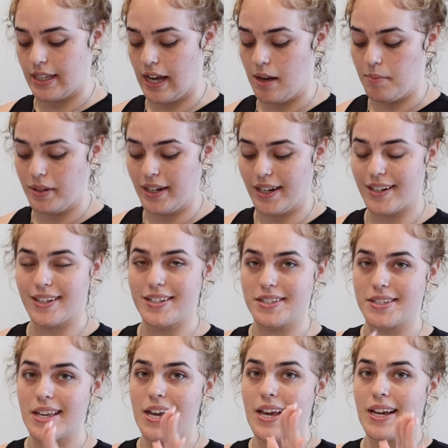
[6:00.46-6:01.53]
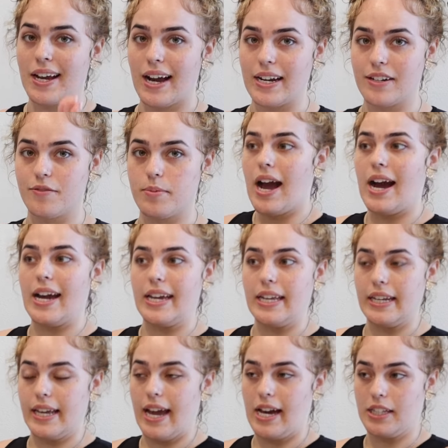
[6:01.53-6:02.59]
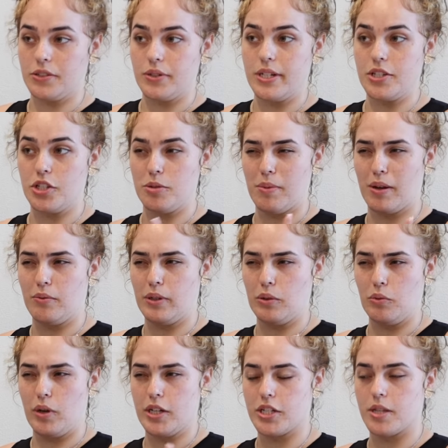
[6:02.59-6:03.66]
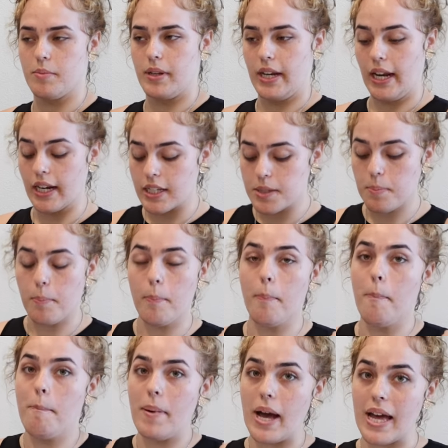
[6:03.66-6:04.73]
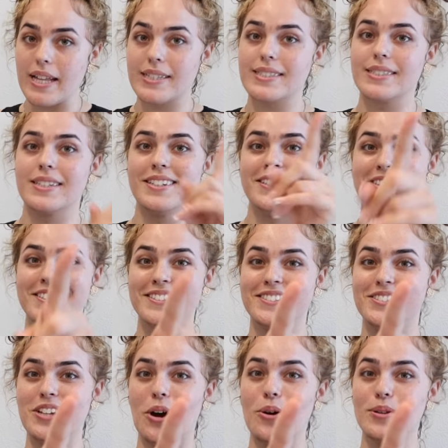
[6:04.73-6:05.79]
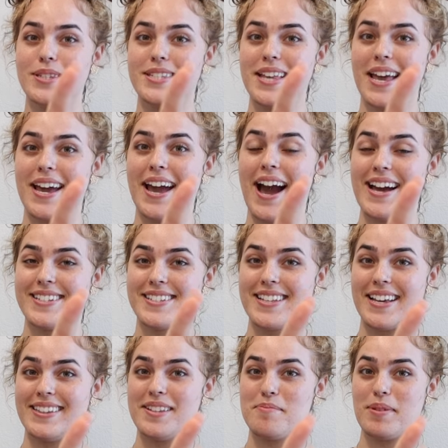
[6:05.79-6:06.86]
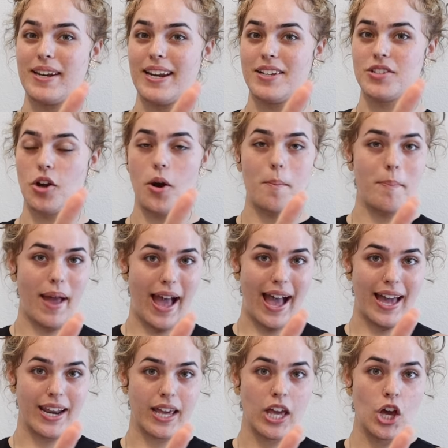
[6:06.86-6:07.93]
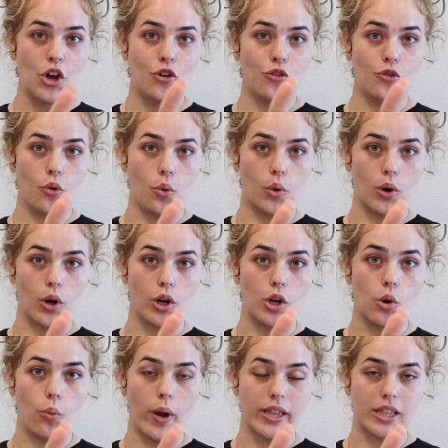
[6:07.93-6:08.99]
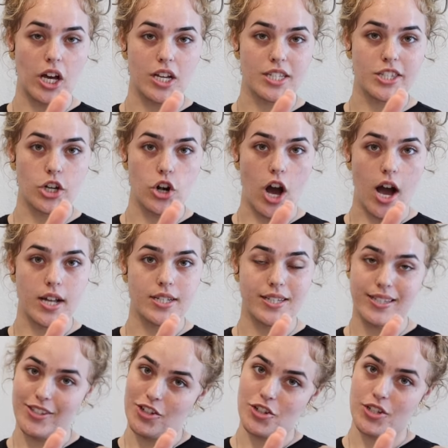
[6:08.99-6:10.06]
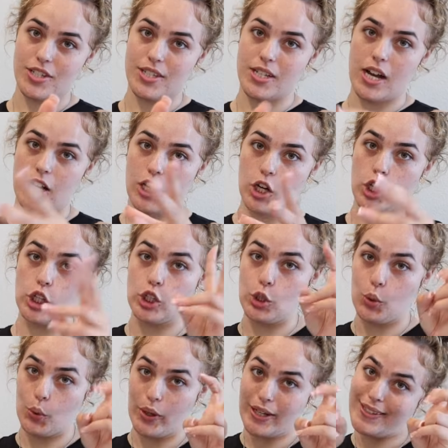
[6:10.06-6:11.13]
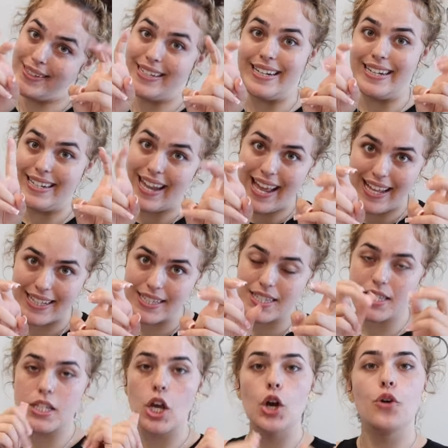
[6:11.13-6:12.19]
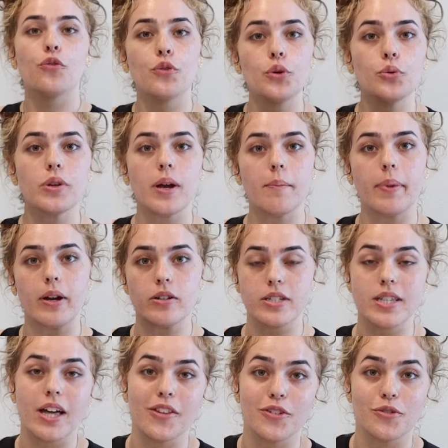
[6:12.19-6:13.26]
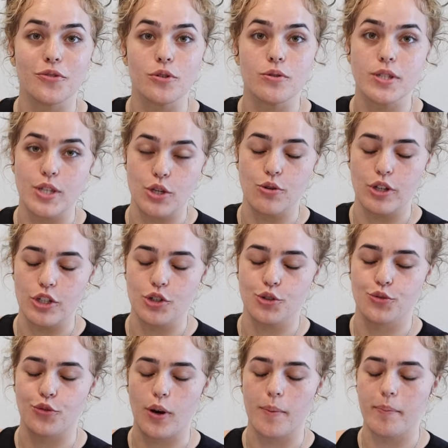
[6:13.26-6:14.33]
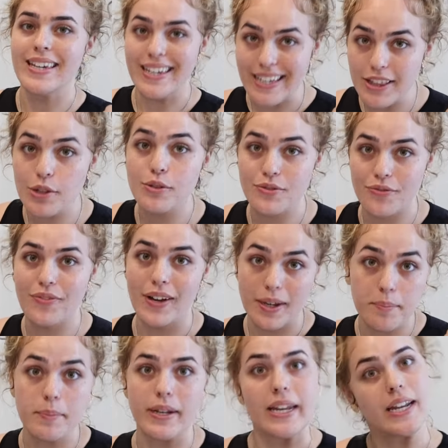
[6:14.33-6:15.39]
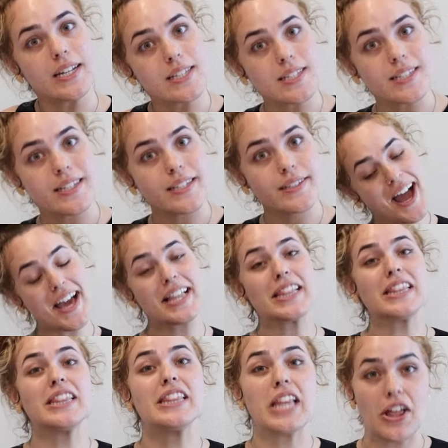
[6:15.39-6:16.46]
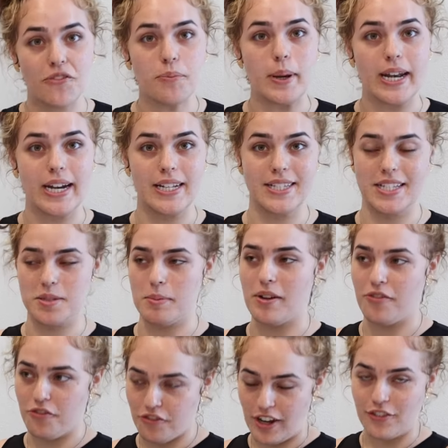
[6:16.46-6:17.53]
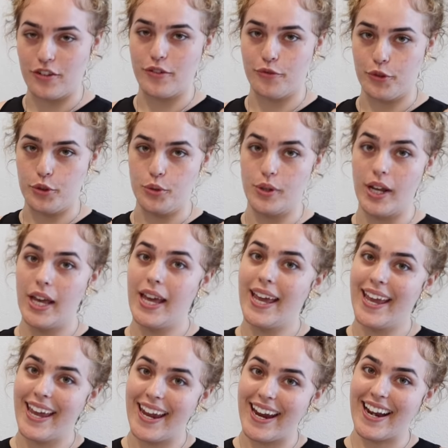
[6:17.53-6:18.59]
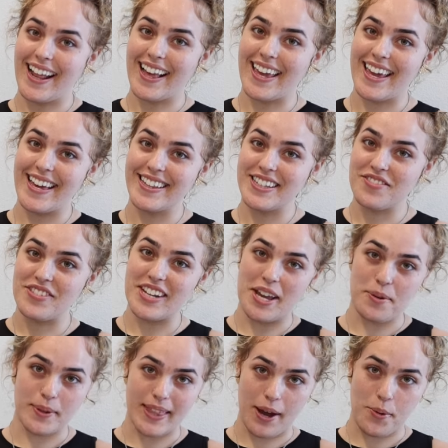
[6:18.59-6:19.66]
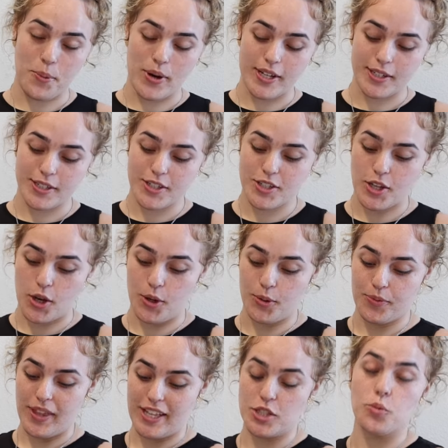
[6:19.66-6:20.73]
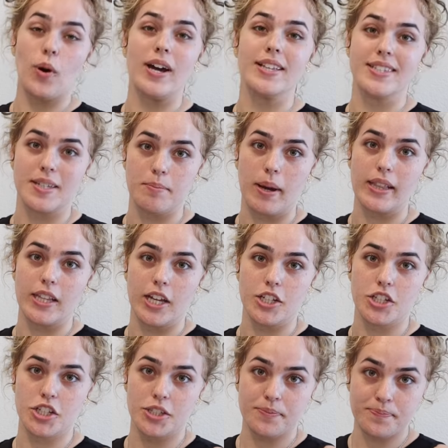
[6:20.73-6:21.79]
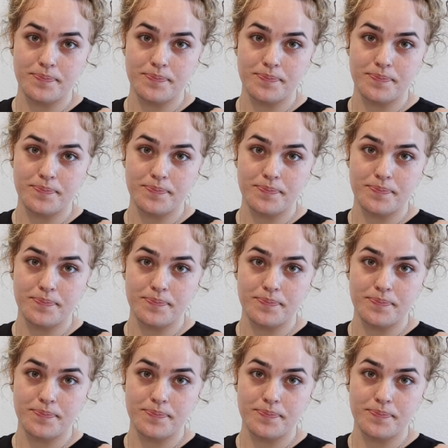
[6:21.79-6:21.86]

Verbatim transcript: that a banana is kind of high in calories so you might want to watch the bananas but don't say I said the bananas are bad for weight loss. They're not. They're just a calorically dense fruit compared to the other fruits that you can choose from. Eat those bananas, sis. I love bananas. That's my favorite fruit, and I can't live a day without one. So that's why it's in my lunch.